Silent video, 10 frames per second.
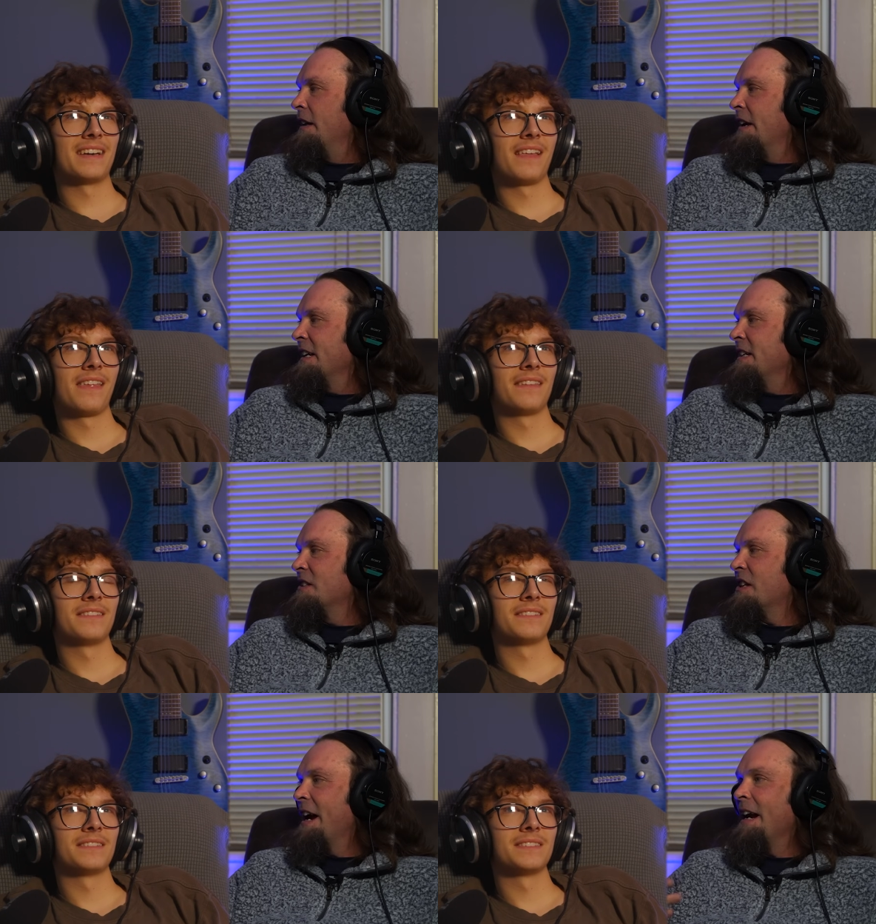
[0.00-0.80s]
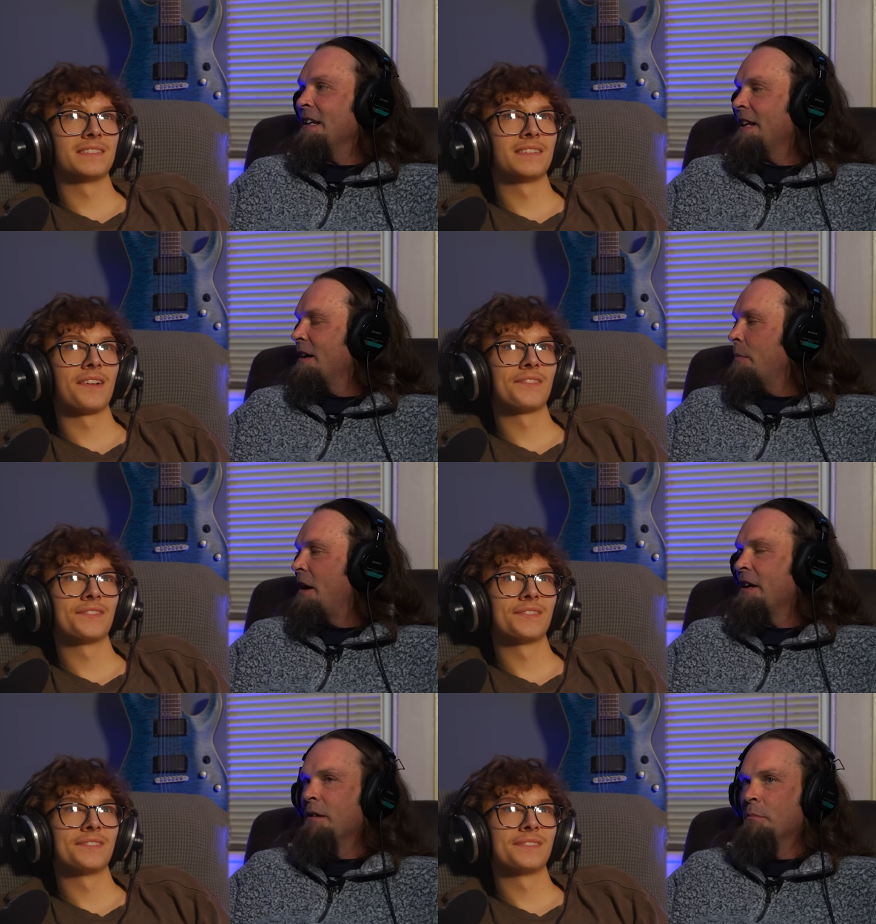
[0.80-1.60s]
Speaker 1: And like it didn't say anything
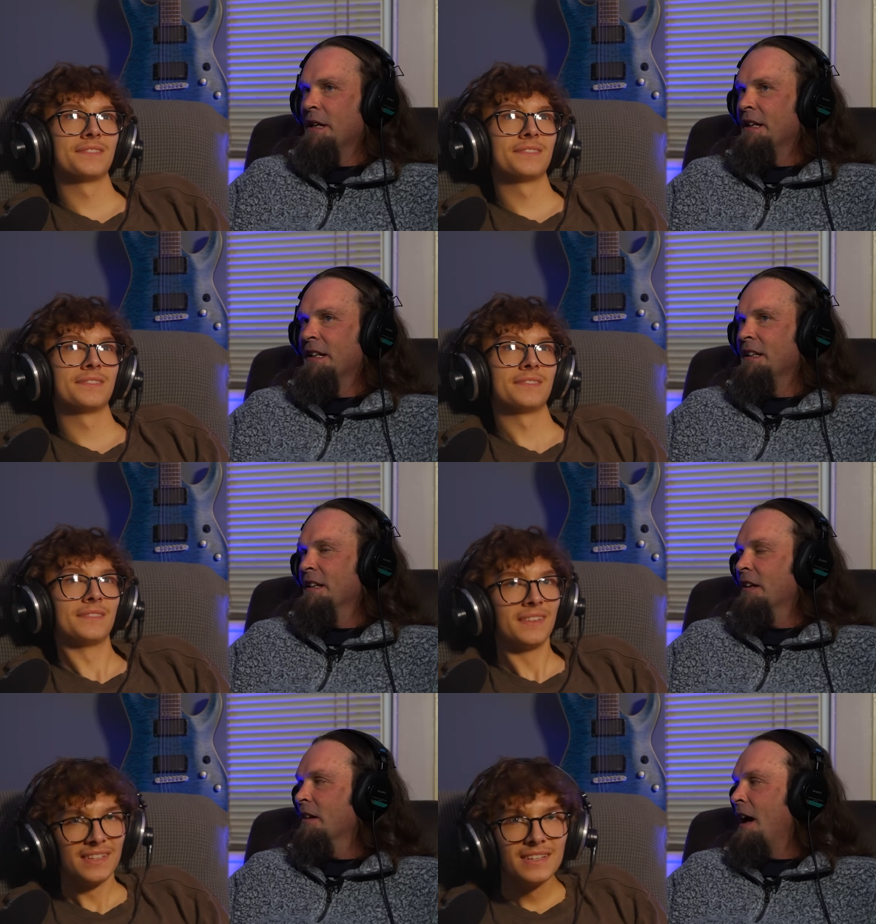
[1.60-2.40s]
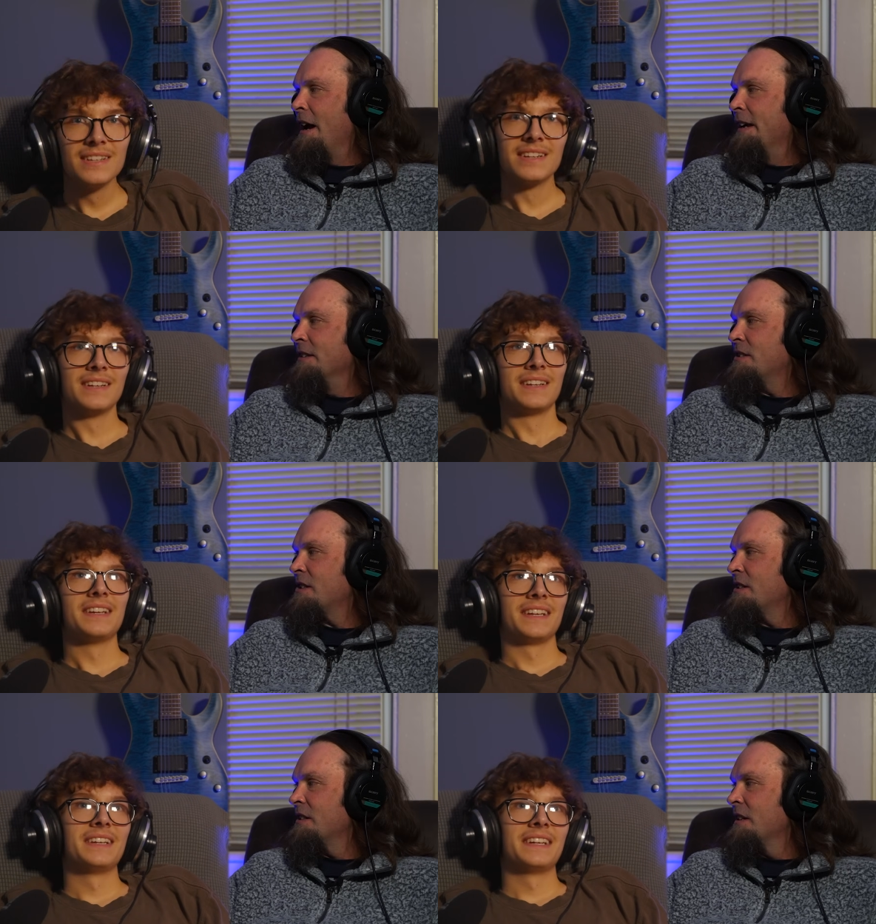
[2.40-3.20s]
about him being in the
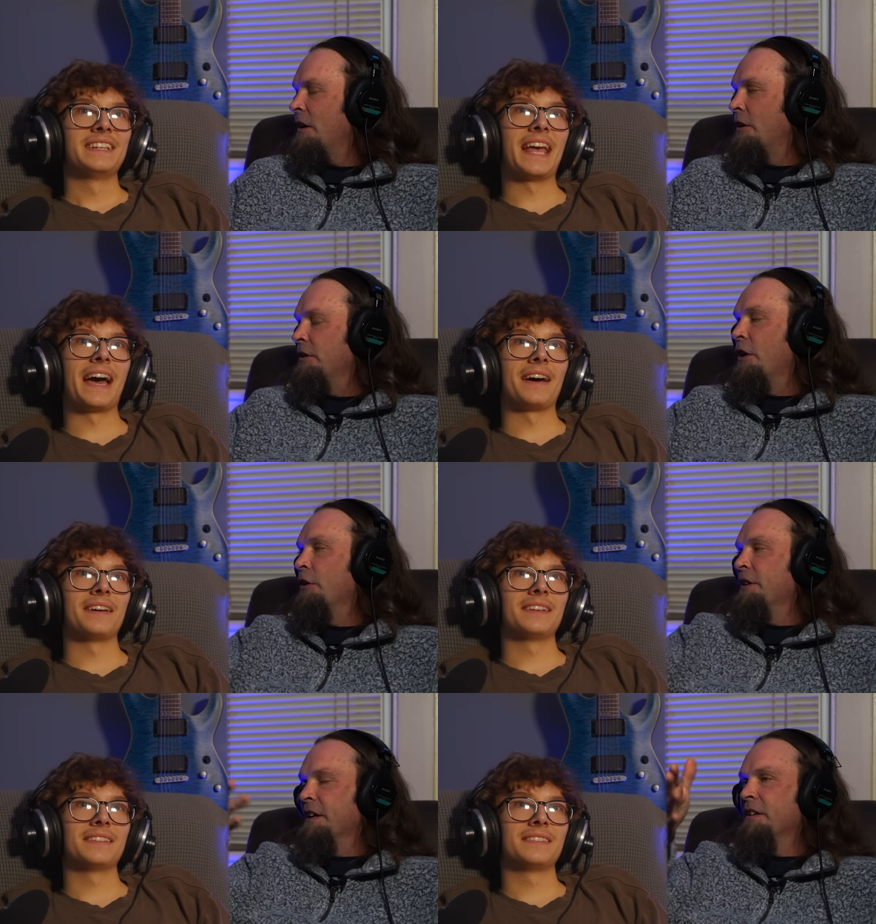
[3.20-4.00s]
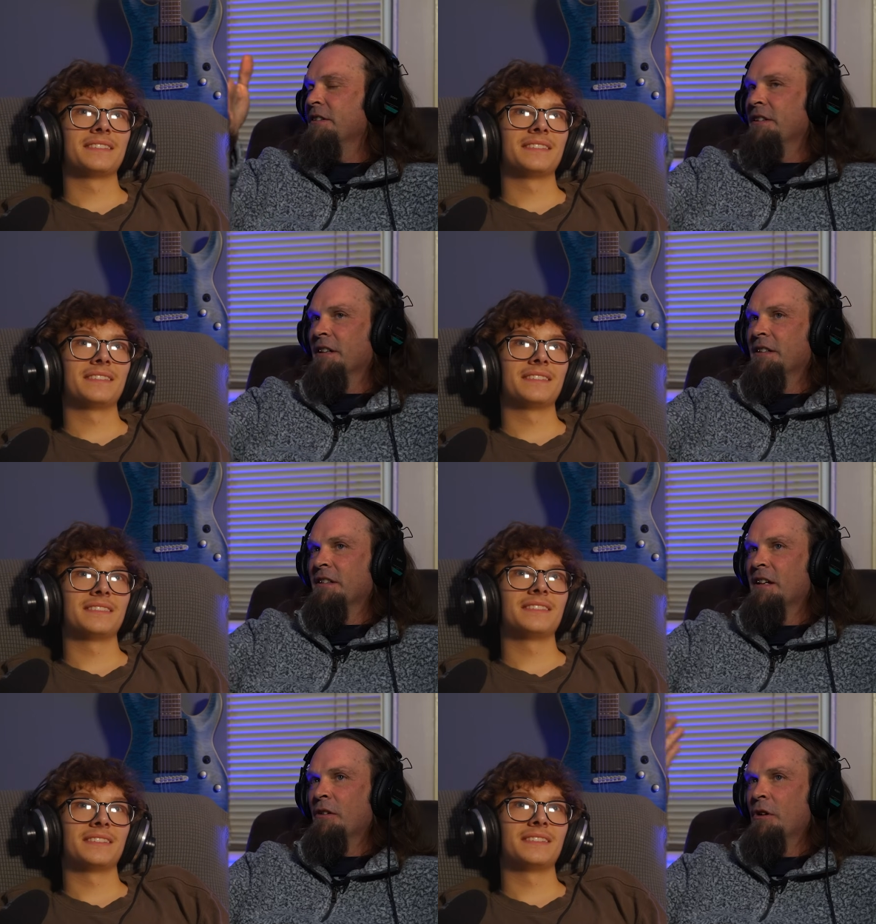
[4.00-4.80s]
alliance. Or, yeah. Or the
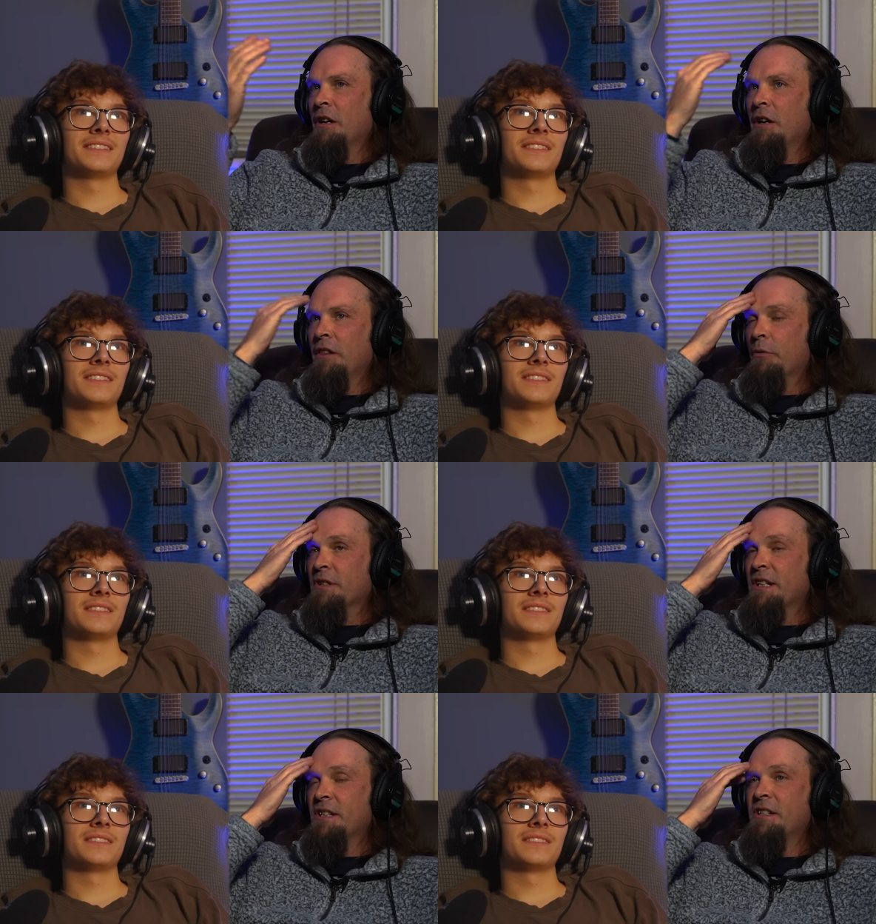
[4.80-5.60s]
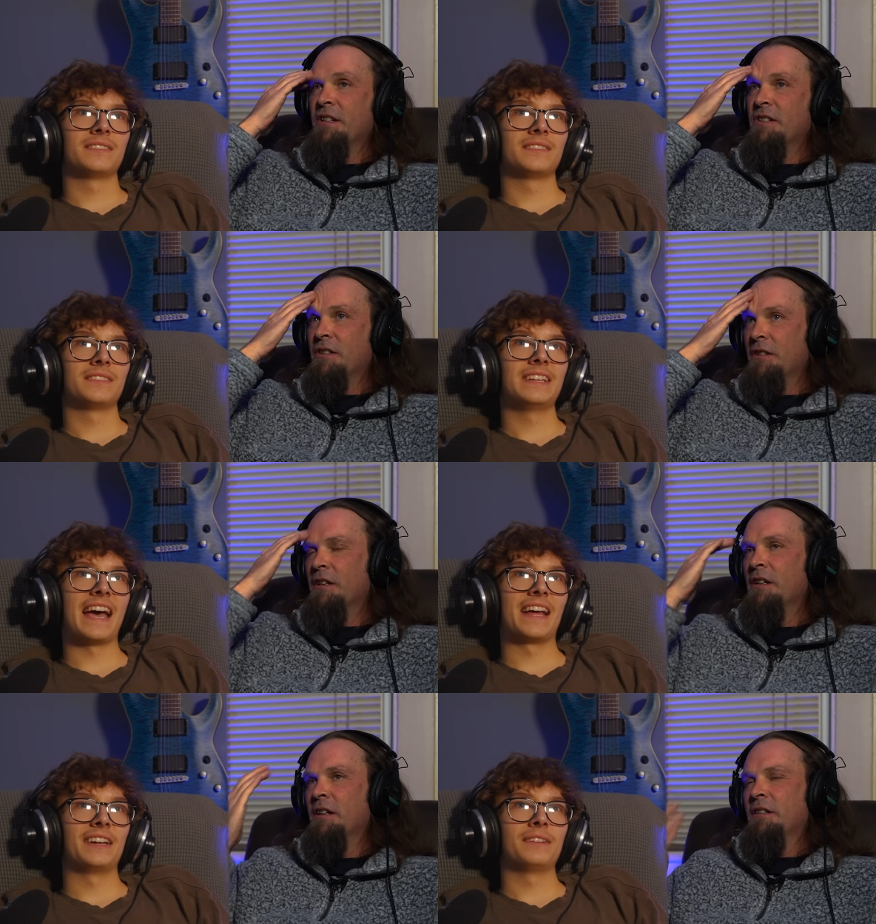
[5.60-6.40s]
the the resistance.
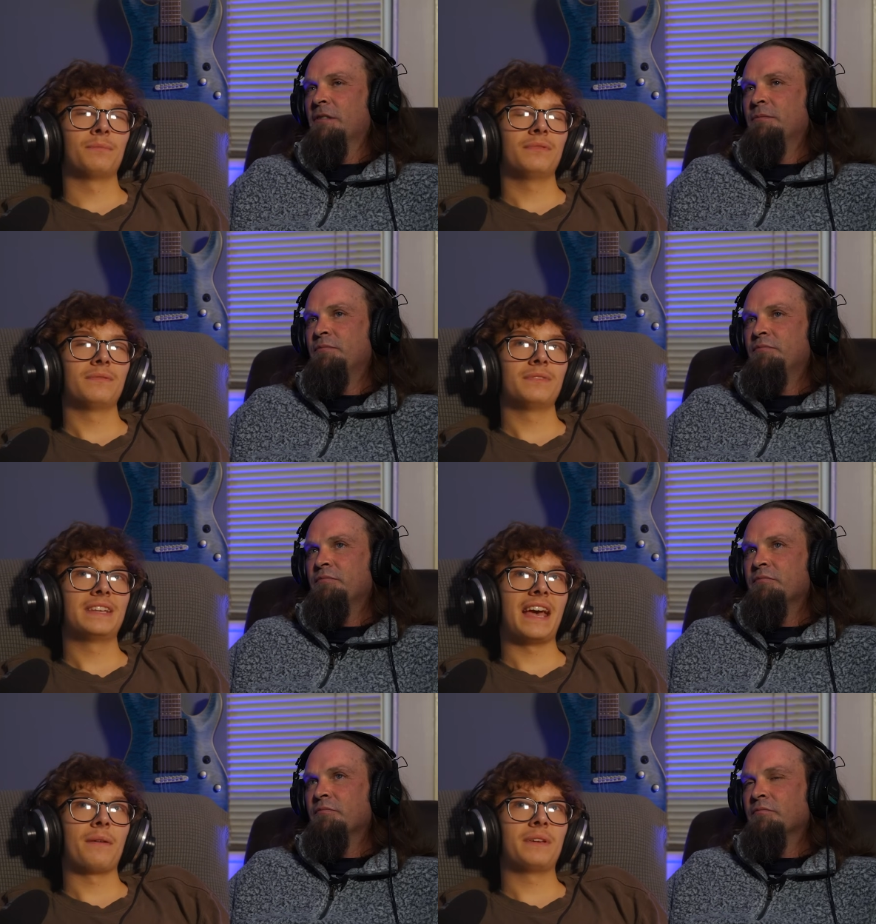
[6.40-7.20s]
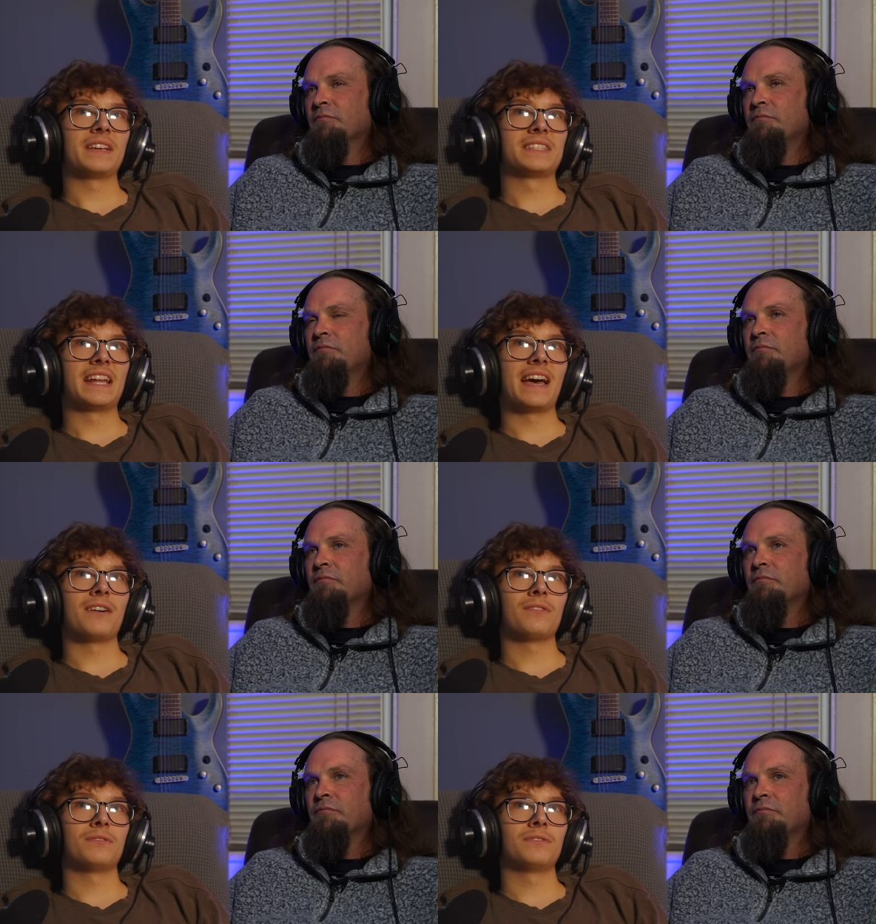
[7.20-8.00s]
Speaker 2: Yeah, yeah, because
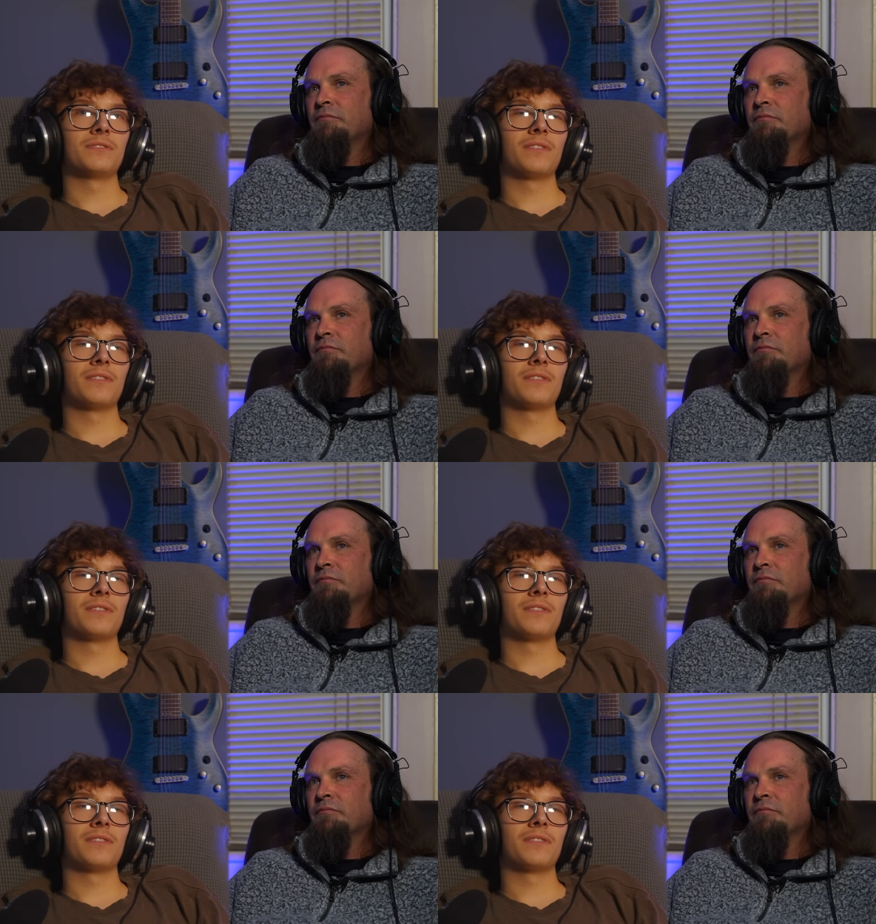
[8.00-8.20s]
now